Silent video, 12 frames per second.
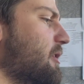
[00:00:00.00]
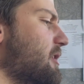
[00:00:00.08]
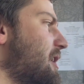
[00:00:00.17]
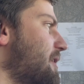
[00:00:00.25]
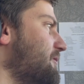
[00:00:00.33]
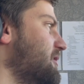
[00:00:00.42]

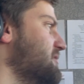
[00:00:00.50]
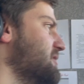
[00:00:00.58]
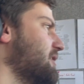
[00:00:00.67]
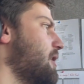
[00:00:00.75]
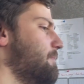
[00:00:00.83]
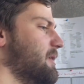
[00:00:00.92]
confidence, a
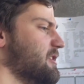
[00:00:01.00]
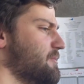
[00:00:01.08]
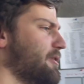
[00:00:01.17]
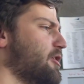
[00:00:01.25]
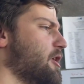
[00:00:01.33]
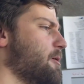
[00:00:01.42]
company's
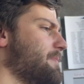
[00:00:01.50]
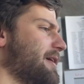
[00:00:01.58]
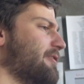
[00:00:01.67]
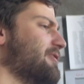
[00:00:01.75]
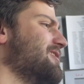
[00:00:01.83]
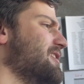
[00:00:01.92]
ability to pay
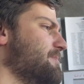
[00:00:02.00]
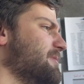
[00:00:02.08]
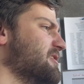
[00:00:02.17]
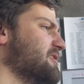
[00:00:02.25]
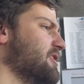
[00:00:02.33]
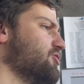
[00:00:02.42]
out a claim,
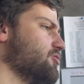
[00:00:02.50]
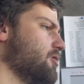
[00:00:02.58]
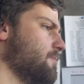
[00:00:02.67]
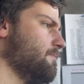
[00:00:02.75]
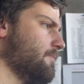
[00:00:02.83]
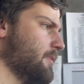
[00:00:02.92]
etc.
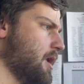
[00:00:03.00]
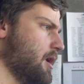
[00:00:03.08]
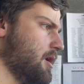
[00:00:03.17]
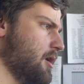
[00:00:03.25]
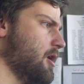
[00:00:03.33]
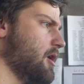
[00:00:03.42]

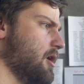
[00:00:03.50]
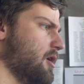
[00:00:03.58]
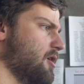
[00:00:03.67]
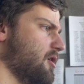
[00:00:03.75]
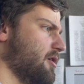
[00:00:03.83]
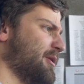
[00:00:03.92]

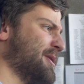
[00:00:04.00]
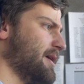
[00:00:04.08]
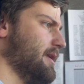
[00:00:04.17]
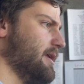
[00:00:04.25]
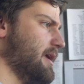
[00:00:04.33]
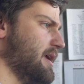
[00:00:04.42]
All
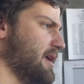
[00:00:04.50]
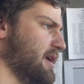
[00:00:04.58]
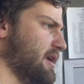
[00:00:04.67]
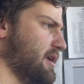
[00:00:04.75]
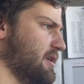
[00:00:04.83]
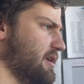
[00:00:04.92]
right,
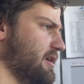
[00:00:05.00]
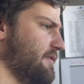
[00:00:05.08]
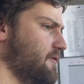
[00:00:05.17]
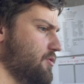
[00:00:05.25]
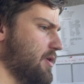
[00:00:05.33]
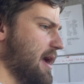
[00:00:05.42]
and
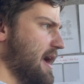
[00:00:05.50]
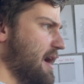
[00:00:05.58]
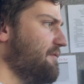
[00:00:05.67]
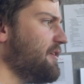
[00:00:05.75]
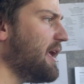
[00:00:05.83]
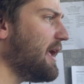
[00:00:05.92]
if
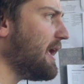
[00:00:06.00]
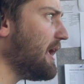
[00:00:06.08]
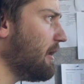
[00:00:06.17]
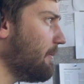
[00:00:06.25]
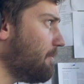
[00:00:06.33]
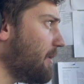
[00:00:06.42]
have
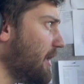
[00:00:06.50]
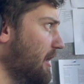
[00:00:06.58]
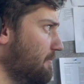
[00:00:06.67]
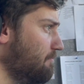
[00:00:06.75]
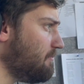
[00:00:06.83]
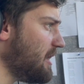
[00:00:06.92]
a pen
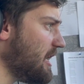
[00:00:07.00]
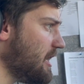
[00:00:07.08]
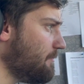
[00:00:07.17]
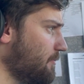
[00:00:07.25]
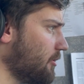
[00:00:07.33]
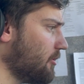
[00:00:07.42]
and
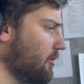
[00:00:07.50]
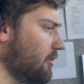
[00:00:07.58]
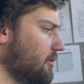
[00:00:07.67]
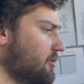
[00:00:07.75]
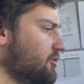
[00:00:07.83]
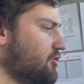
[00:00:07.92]

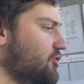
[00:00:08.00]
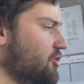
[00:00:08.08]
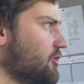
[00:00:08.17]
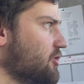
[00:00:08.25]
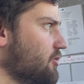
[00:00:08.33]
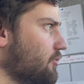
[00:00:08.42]
paper
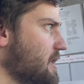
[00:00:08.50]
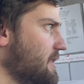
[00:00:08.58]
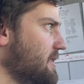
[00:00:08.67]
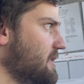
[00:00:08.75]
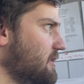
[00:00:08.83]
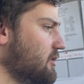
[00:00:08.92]
just to
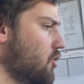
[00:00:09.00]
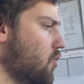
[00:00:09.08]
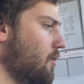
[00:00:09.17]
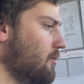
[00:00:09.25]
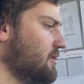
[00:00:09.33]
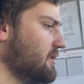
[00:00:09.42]
write these
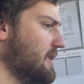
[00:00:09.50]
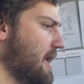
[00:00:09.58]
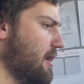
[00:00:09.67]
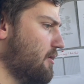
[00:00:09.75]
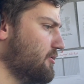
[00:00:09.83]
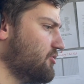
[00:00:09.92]
quotes
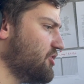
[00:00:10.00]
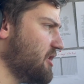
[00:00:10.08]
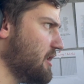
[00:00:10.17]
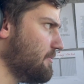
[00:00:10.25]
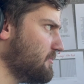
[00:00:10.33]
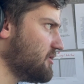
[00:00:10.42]
down,
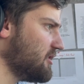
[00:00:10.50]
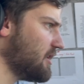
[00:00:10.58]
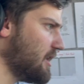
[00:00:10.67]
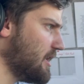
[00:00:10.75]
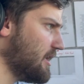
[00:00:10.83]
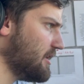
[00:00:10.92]

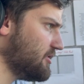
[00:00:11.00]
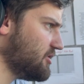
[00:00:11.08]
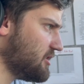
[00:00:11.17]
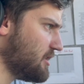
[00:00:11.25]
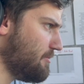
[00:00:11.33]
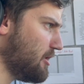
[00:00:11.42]

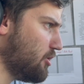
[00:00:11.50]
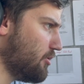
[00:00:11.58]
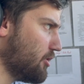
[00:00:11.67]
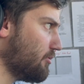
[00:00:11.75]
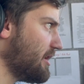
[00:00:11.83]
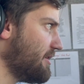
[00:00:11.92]
just let me know
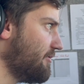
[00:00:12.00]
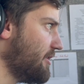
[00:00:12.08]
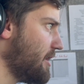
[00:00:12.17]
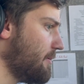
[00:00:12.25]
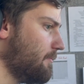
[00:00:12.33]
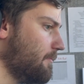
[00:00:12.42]
when you're ready for
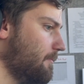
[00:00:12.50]
that.